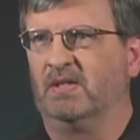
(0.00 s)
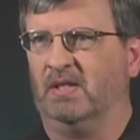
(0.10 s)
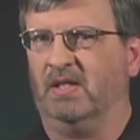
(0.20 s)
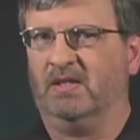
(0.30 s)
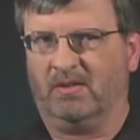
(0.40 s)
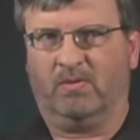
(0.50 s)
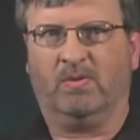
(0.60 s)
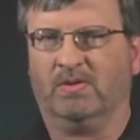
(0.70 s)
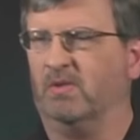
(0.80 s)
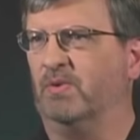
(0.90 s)
that of
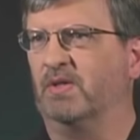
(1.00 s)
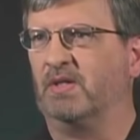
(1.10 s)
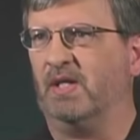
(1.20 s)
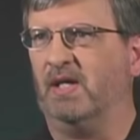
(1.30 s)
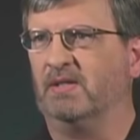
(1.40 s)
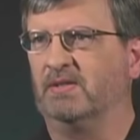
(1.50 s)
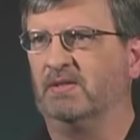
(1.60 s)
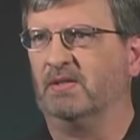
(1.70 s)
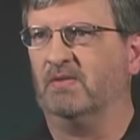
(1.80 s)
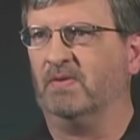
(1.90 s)
course I wear
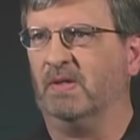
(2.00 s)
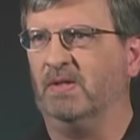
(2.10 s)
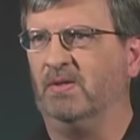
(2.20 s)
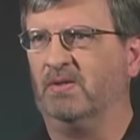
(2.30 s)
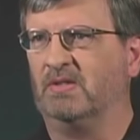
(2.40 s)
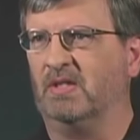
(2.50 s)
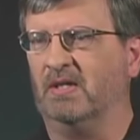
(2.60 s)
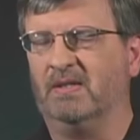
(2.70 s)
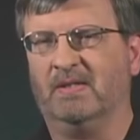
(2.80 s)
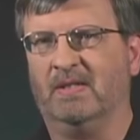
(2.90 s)
glasses and I'm very nearsighted.